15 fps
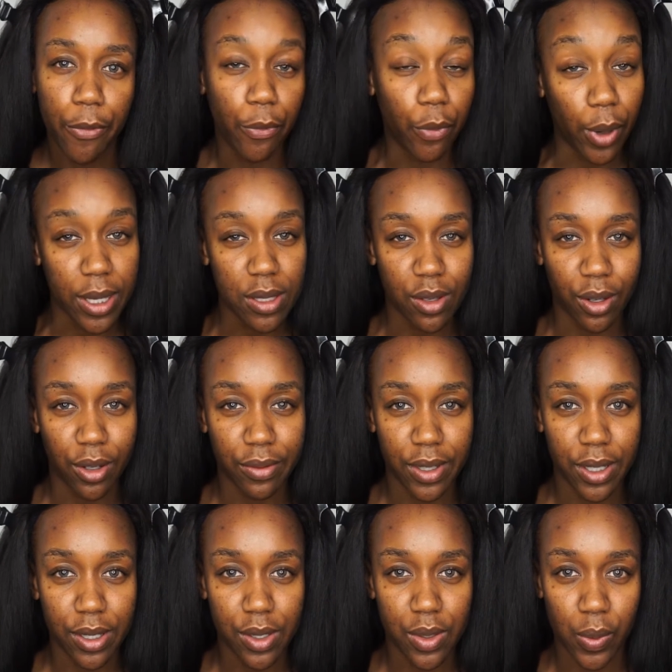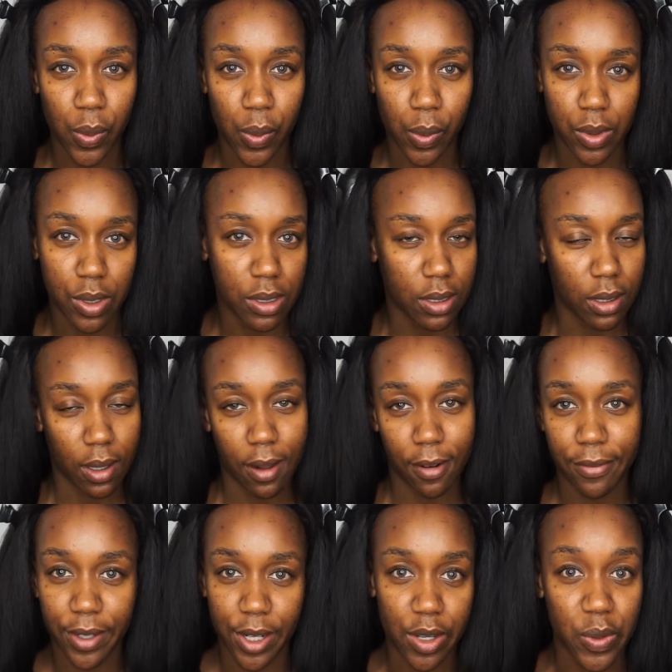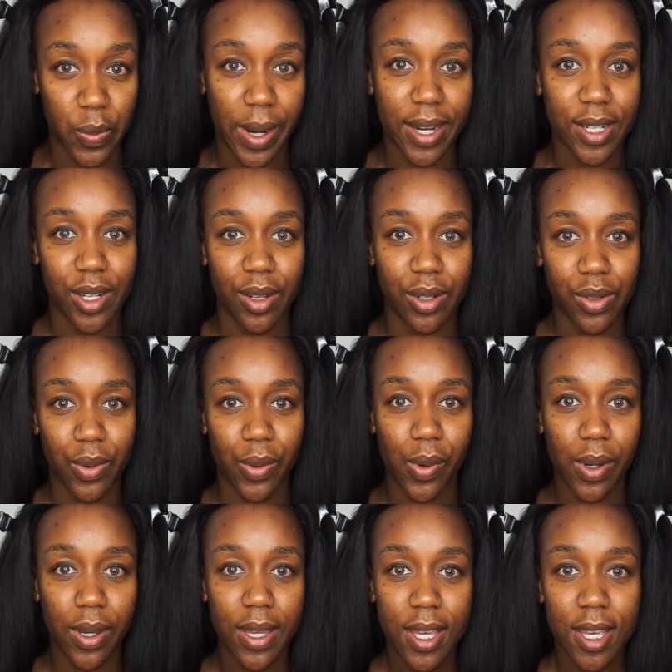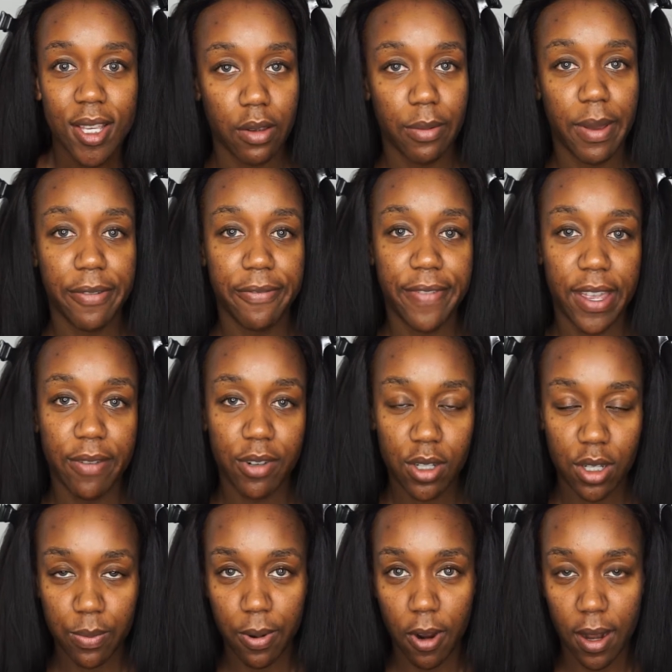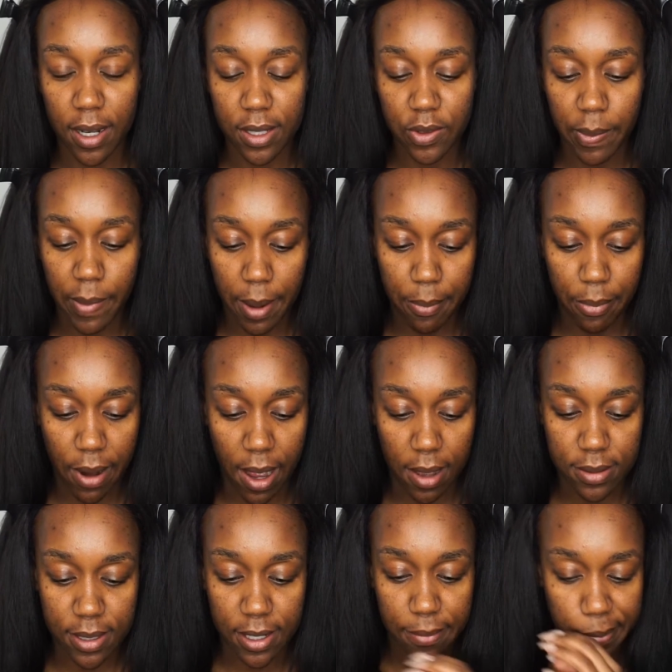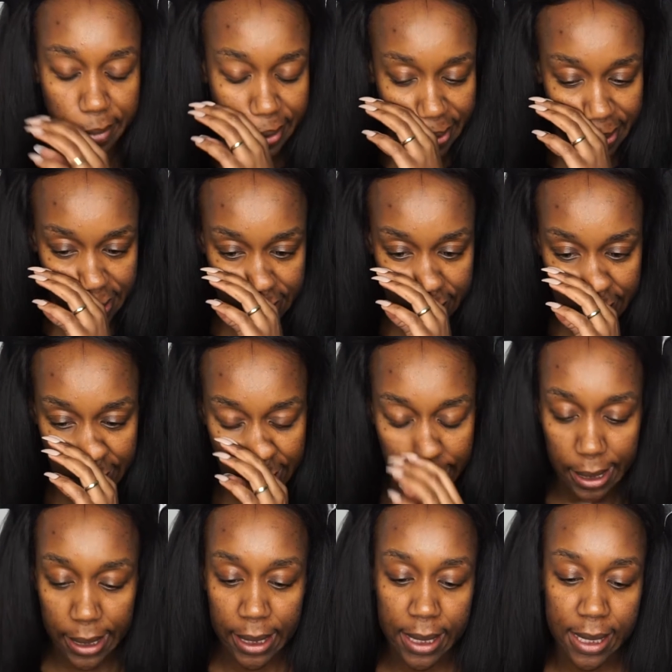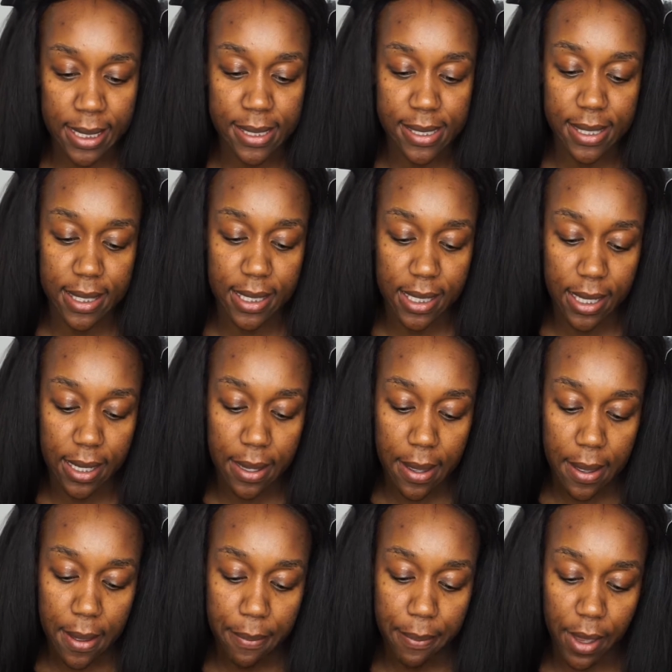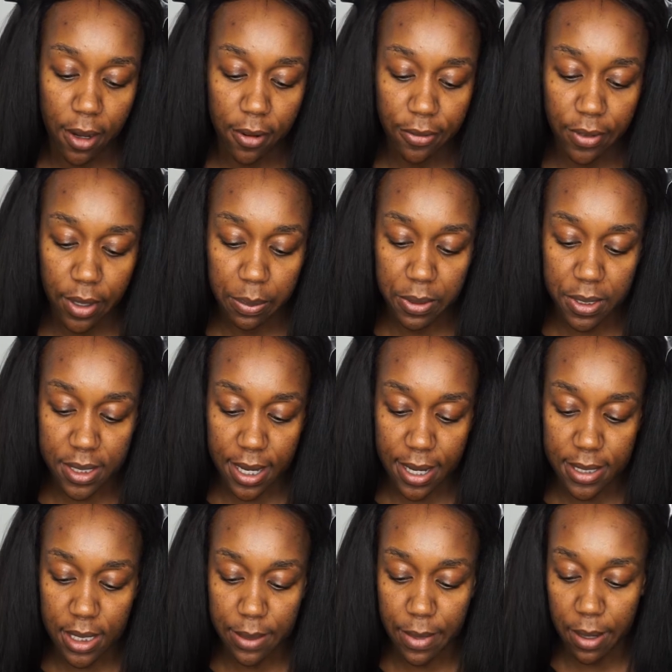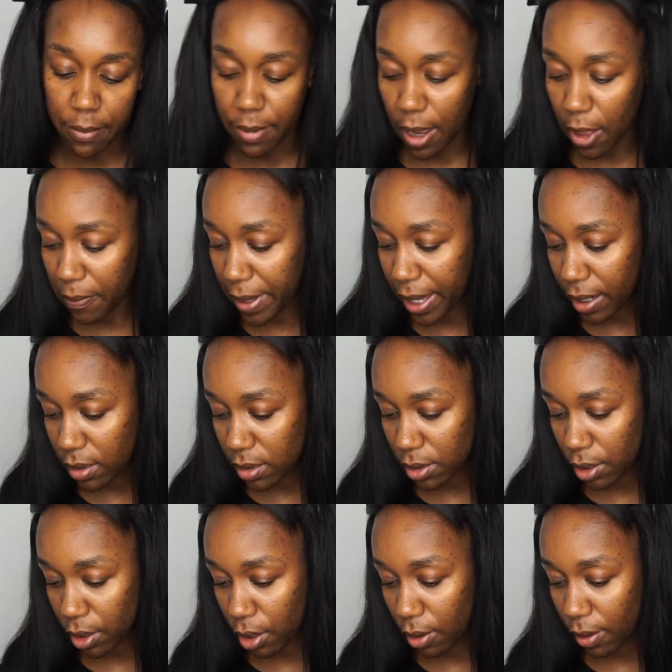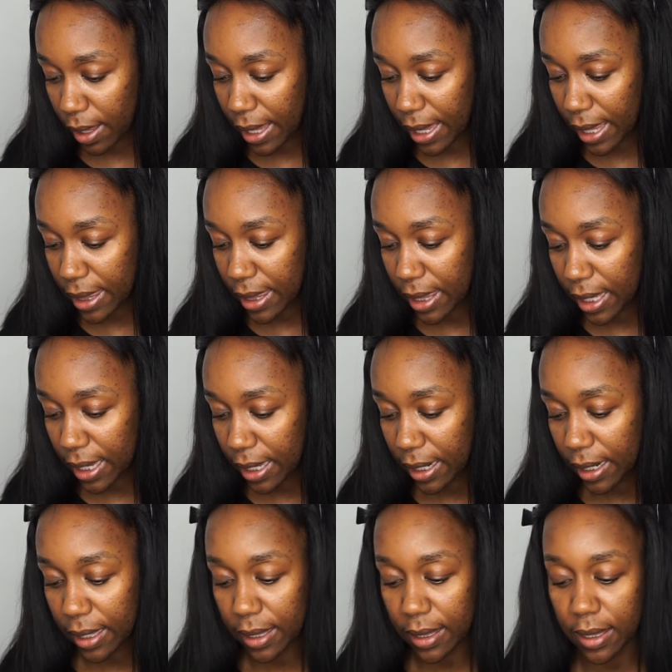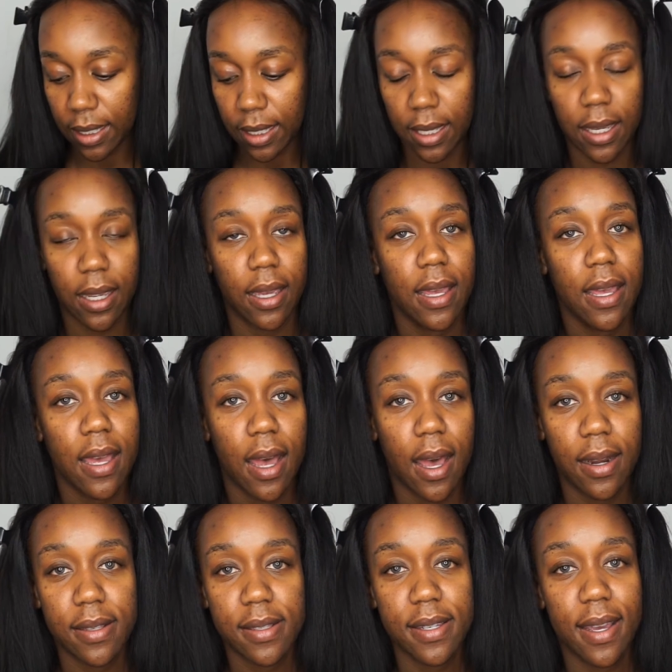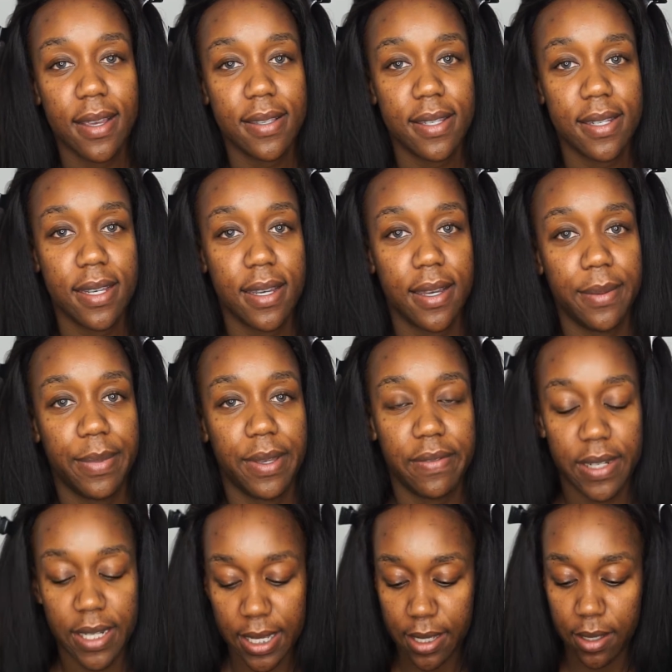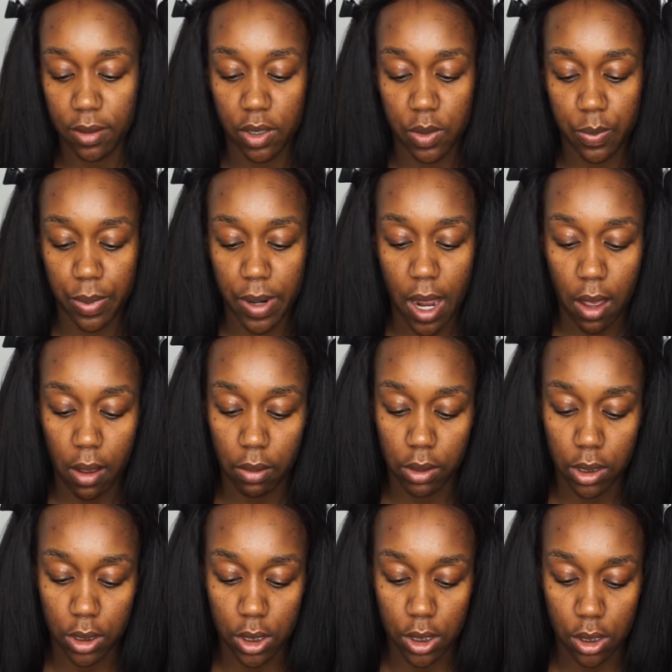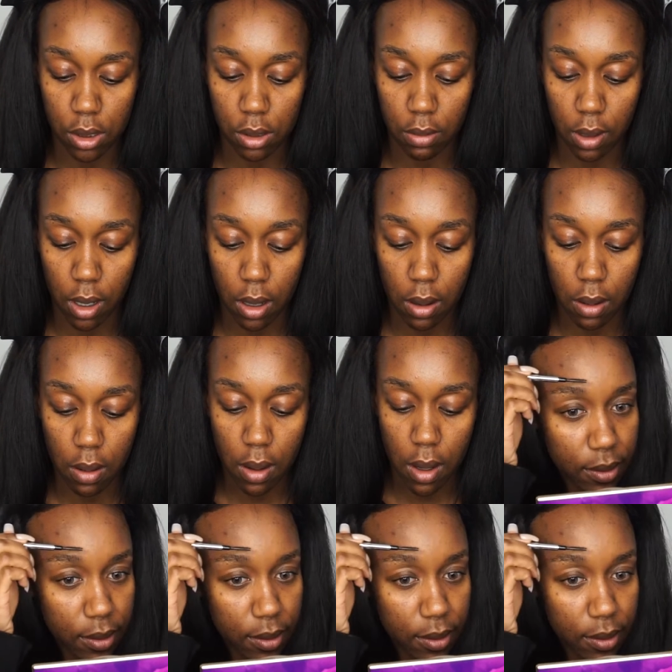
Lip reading: voiceovers or just a lot of videos where I don't talk. So my favorite two products for my brows that I've been using lately is the Benefit Precisely My Brow Pencil and then the Anastasia Beverly Hills Brow Duo.